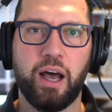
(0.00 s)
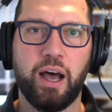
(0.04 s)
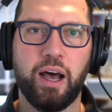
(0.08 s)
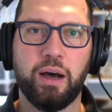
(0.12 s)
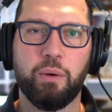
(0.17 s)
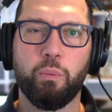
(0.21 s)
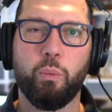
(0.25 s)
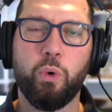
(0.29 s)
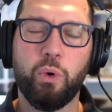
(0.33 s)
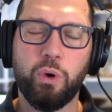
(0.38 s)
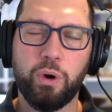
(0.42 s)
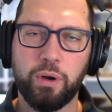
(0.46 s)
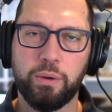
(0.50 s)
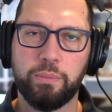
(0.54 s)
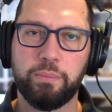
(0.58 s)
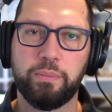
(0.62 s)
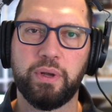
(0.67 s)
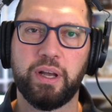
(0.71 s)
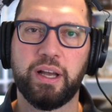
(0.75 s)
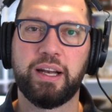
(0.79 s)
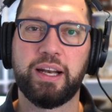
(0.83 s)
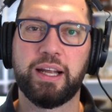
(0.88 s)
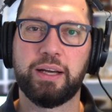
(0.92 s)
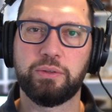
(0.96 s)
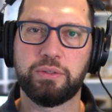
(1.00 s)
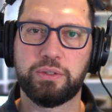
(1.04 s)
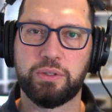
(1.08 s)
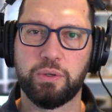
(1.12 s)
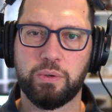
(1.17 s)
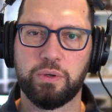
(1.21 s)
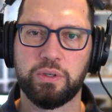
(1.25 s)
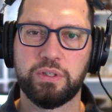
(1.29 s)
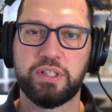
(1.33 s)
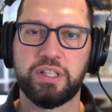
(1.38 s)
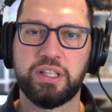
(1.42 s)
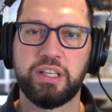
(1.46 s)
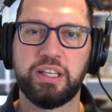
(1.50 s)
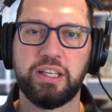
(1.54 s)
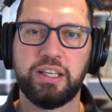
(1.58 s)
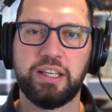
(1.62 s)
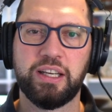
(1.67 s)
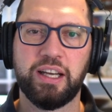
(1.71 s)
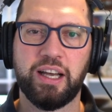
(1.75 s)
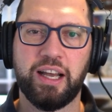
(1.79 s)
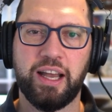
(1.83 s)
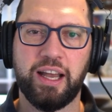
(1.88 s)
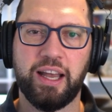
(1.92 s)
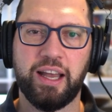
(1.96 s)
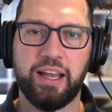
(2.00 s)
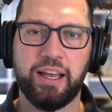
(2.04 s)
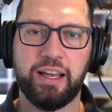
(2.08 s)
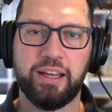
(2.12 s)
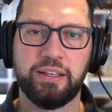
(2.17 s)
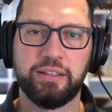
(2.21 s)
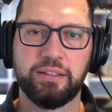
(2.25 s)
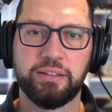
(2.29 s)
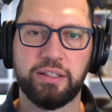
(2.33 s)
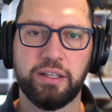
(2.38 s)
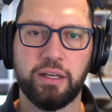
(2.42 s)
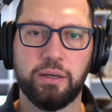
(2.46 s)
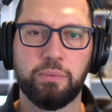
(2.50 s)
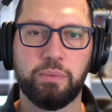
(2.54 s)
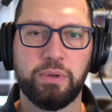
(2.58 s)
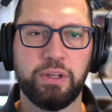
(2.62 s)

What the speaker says: warm and outdoorsy, and